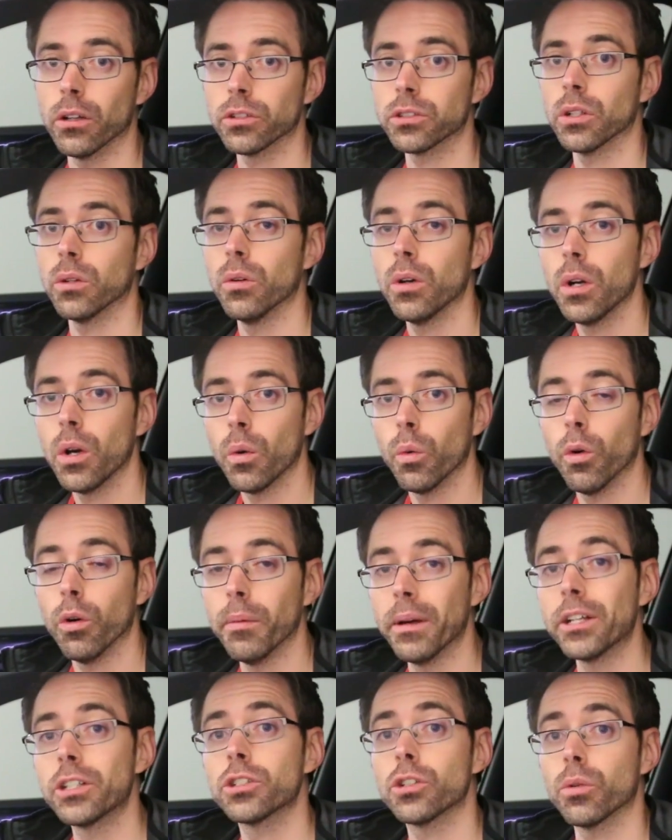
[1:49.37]
So we'll
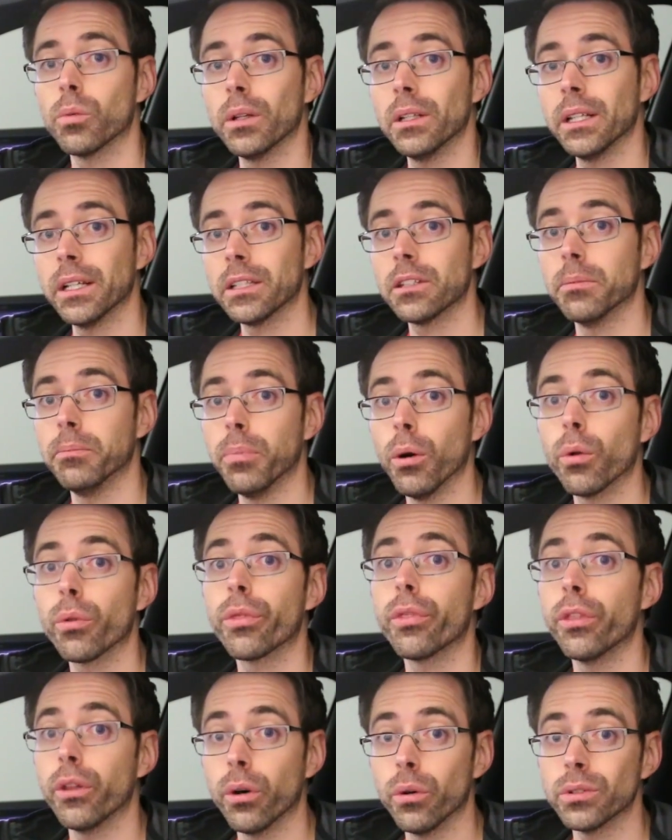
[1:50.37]
make sure we link to
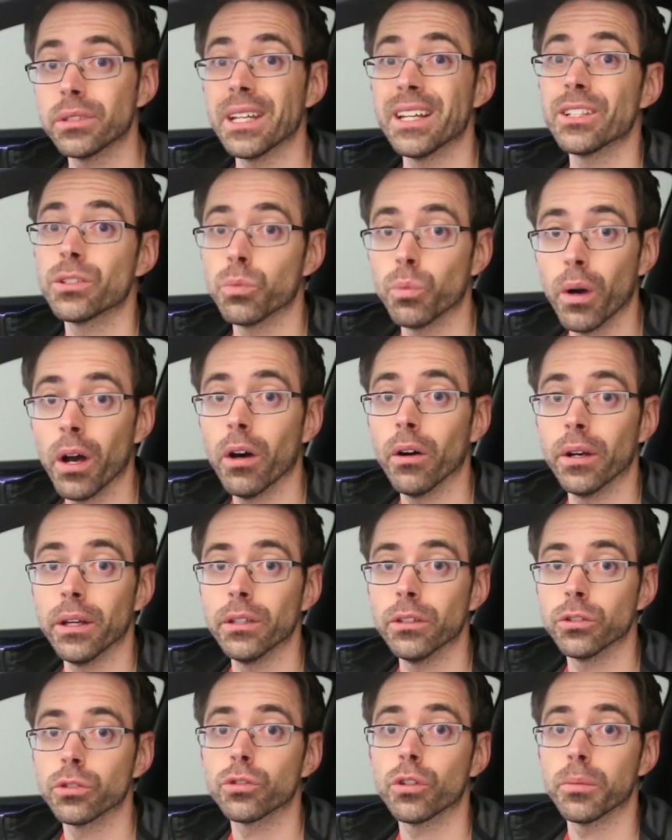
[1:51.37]
both of those as well in
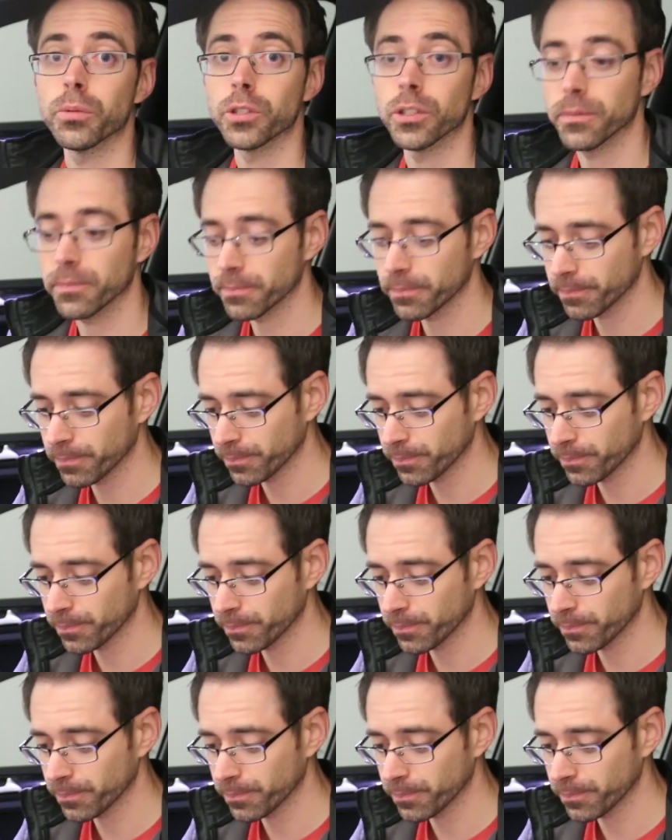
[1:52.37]
the description.